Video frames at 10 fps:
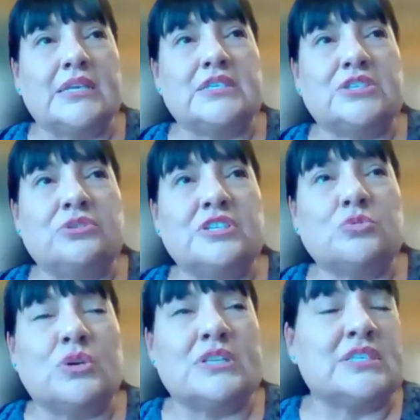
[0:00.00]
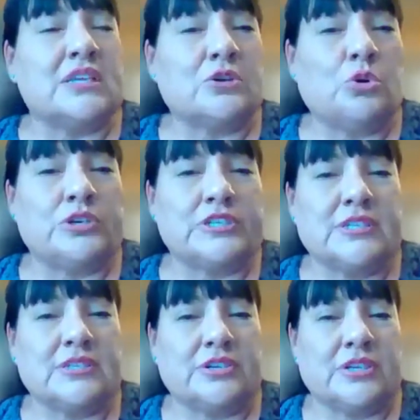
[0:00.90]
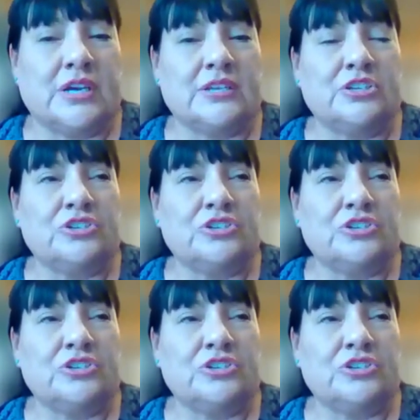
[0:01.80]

As soon as one set of courses are done,